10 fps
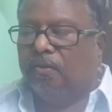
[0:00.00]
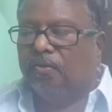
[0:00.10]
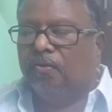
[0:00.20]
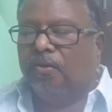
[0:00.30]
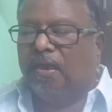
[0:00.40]

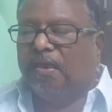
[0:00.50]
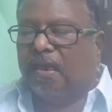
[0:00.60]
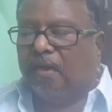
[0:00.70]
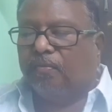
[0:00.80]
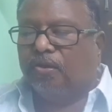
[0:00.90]
So these
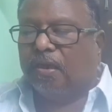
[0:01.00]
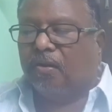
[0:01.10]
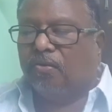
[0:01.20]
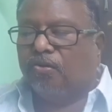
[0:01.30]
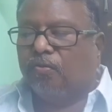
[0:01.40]
hormones are
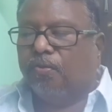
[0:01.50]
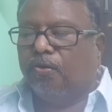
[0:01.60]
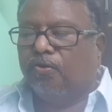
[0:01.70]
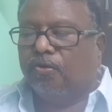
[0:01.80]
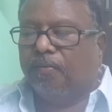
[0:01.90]
also
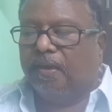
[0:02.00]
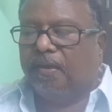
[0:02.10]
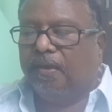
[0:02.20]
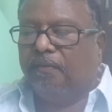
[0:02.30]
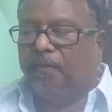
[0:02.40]
produced by
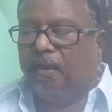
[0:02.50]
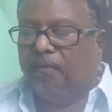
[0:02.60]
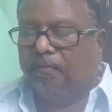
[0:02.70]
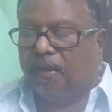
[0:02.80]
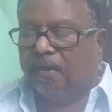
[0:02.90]
the
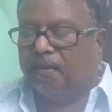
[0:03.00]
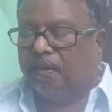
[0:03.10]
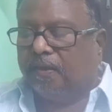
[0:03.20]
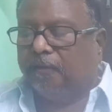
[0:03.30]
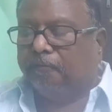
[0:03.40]

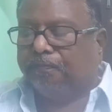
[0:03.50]
placenta.